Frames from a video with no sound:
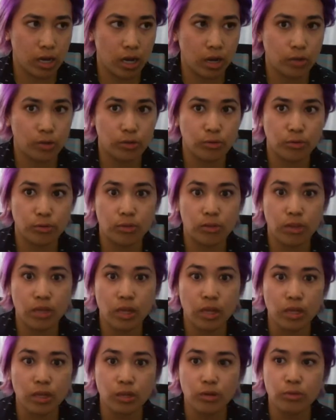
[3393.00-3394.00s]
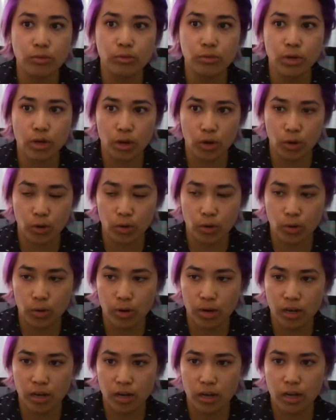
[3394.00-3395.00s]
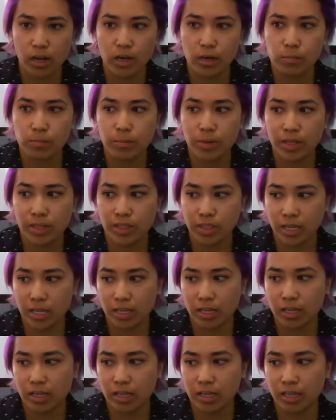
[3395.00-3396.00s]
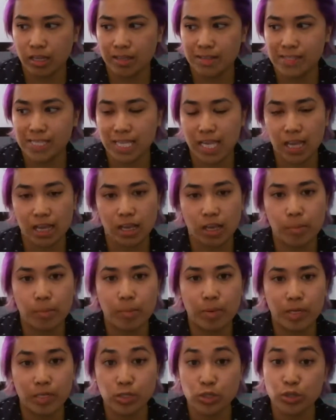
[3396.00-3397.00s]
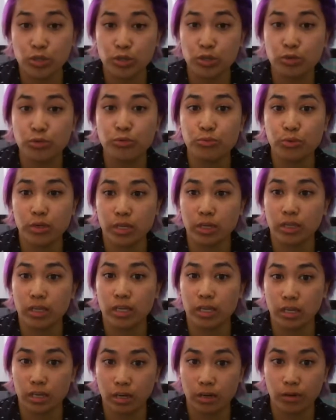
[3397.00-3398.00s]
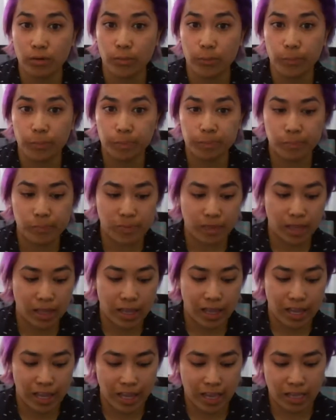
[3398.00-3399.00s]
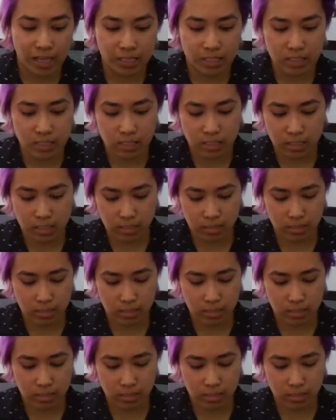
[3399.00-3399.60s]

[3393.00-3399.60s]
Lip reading: you think you know, but then it's like, but do you really know? And